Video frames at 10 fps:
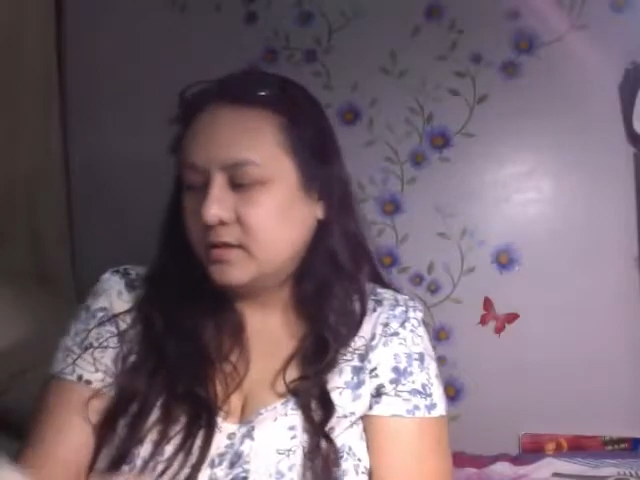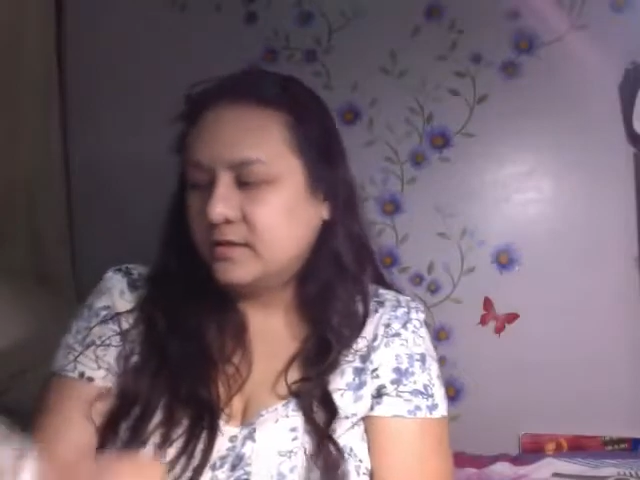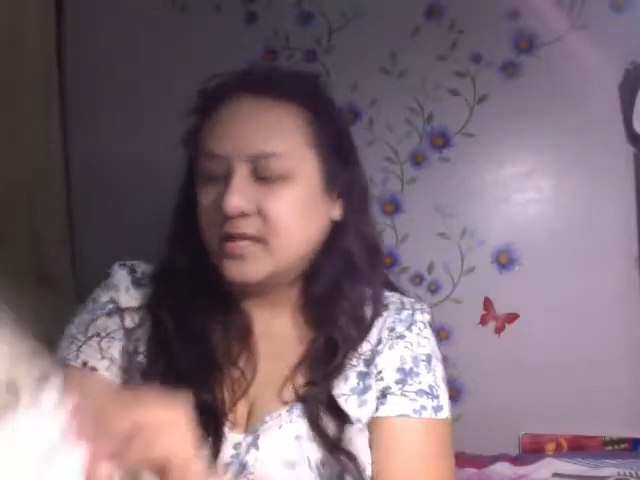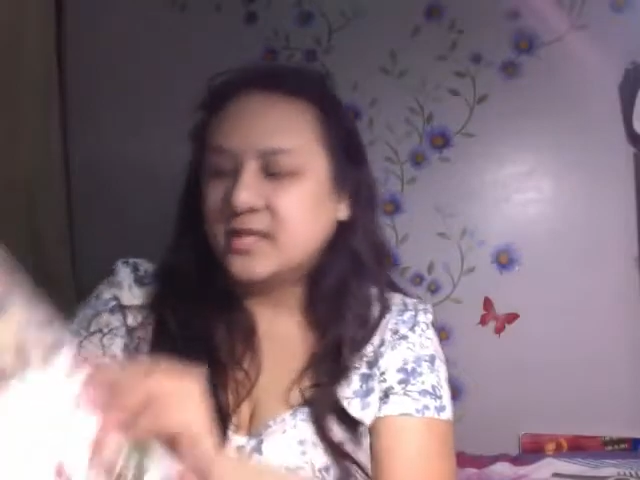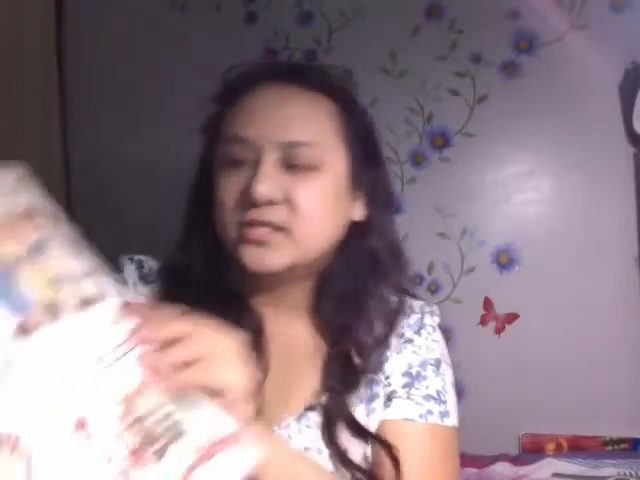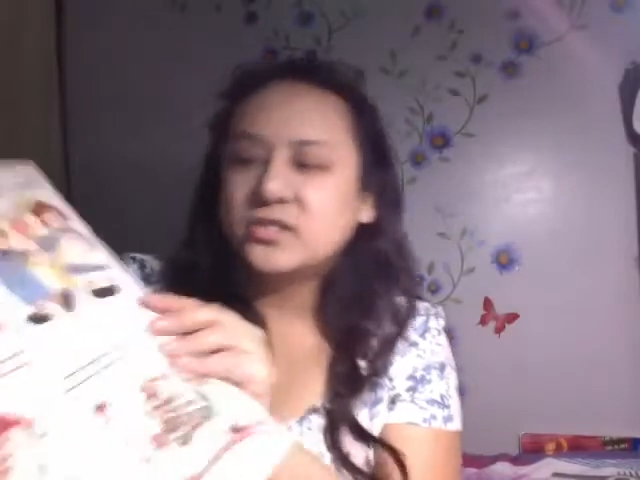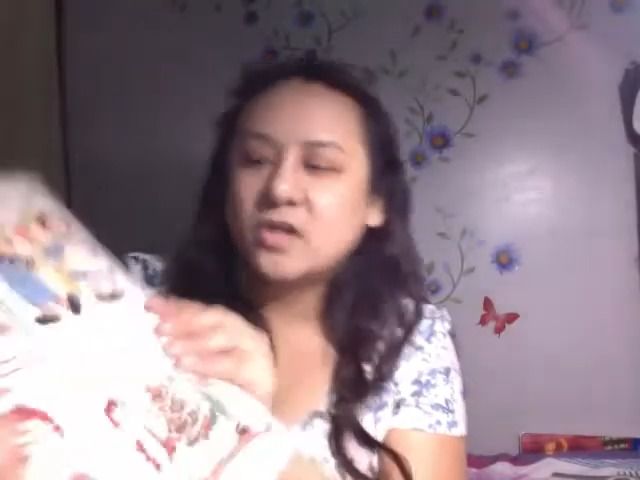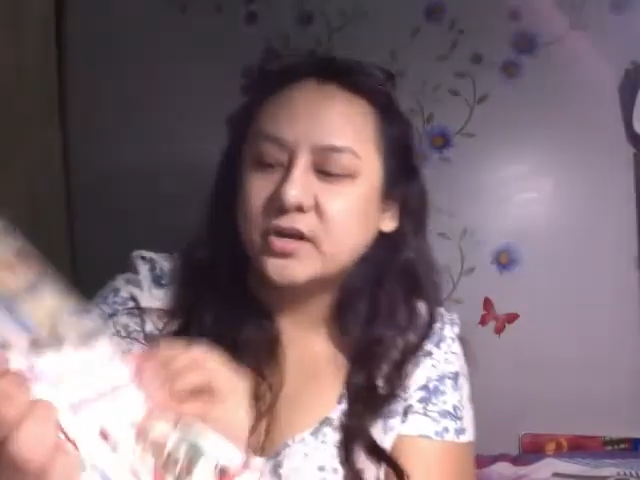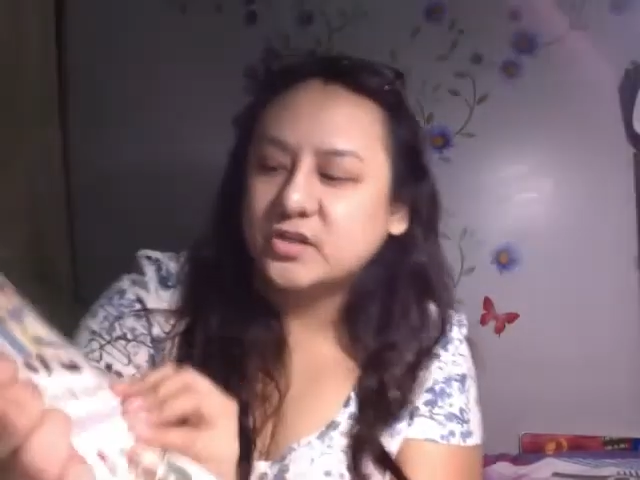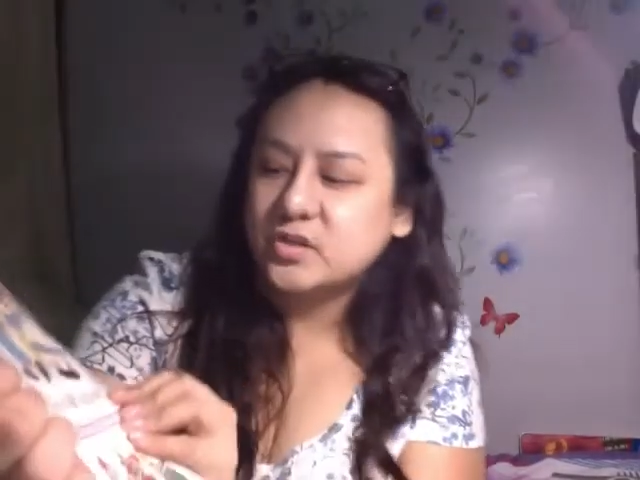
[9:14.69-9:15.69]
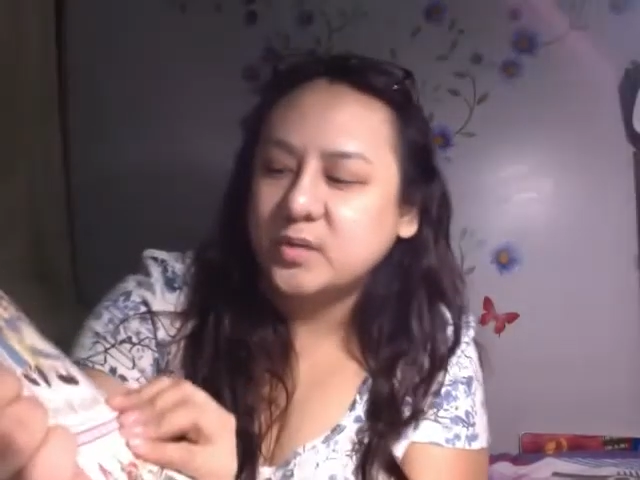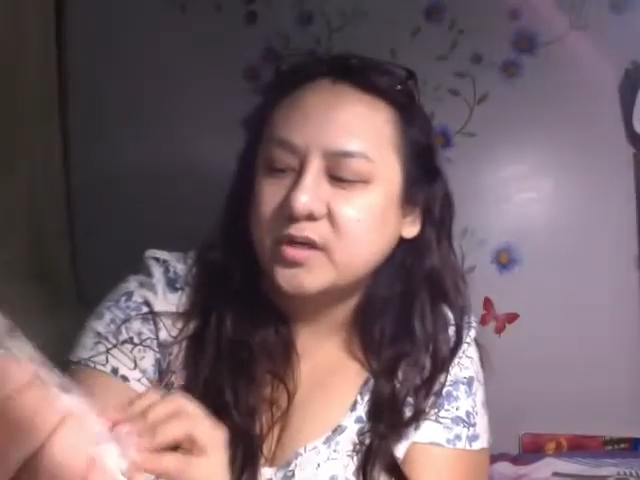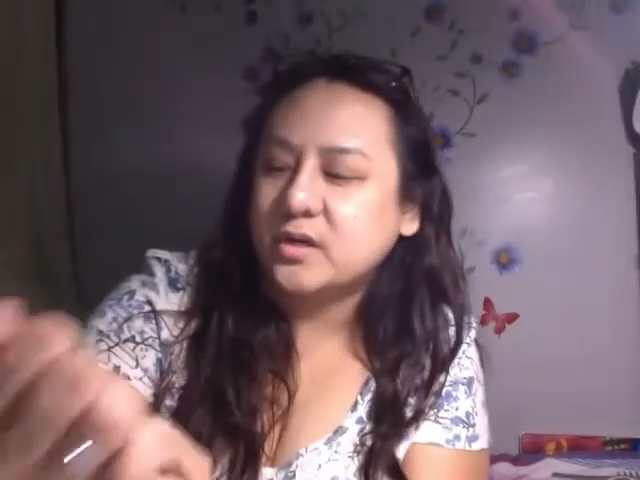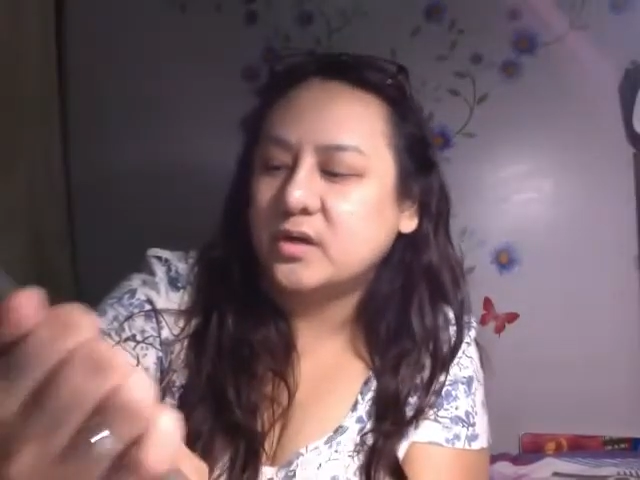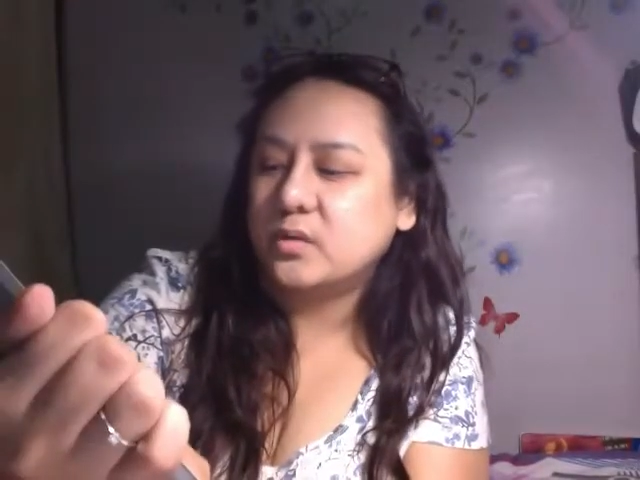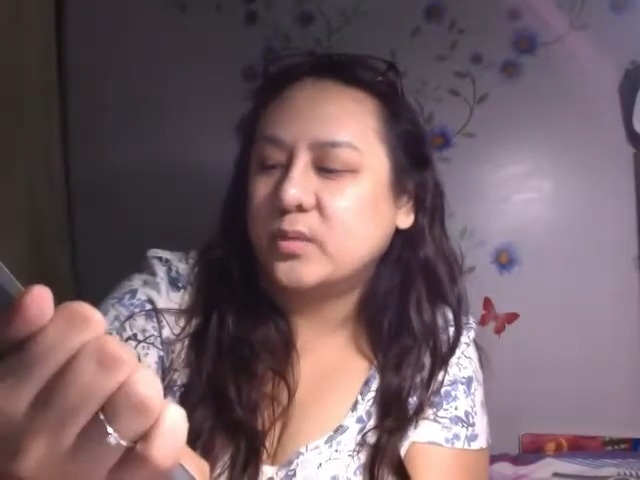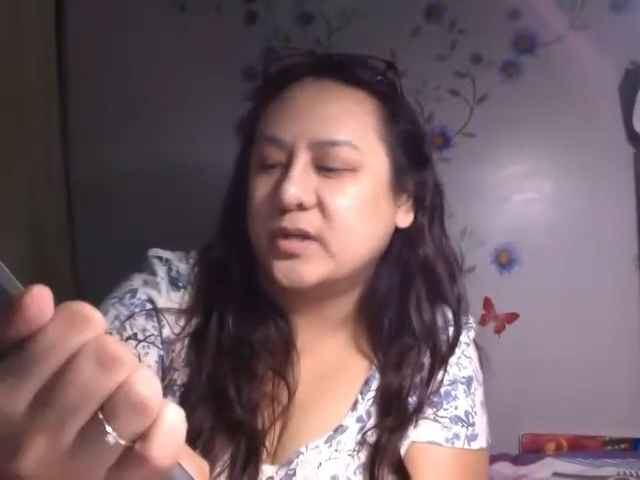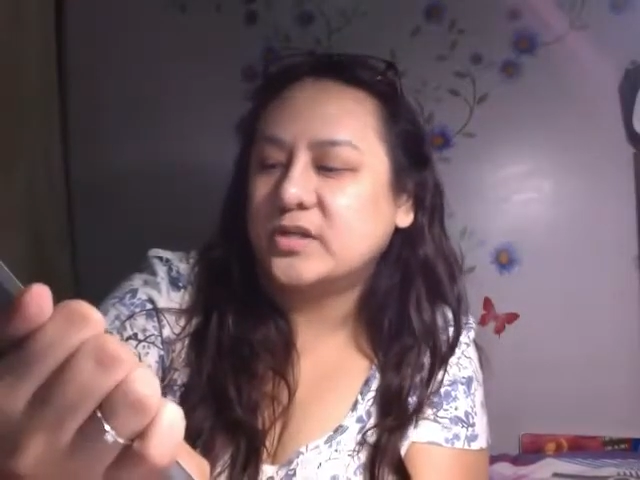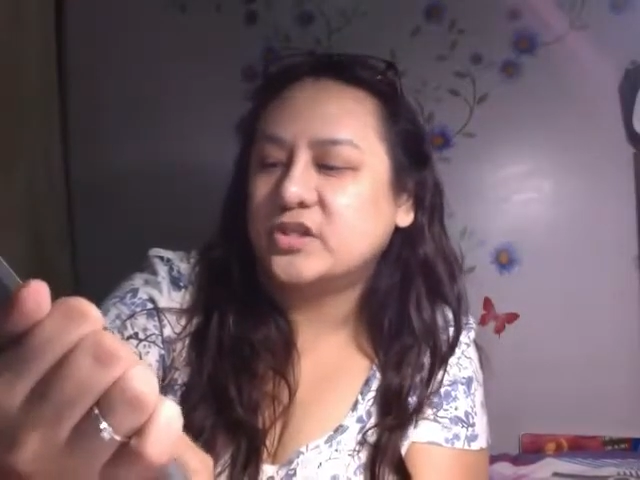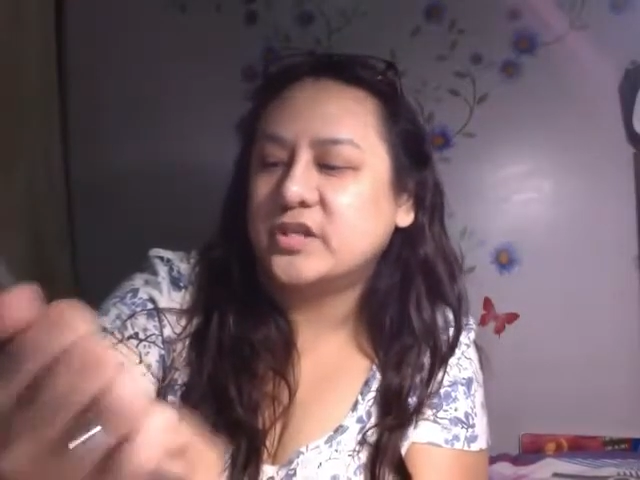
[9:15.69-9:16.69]
Things Are Sweeter
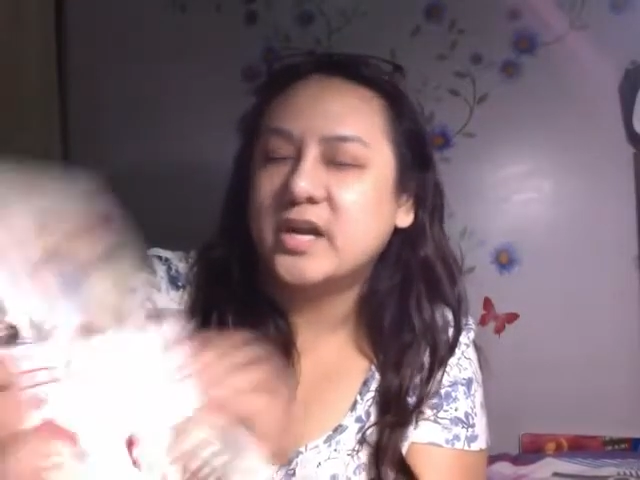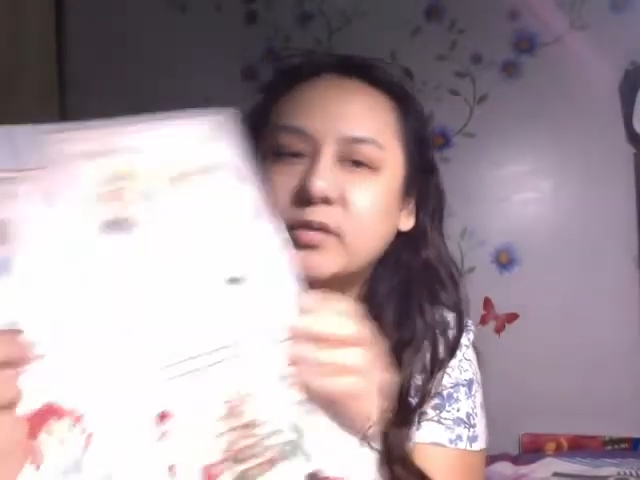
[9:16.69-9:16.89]
When Shared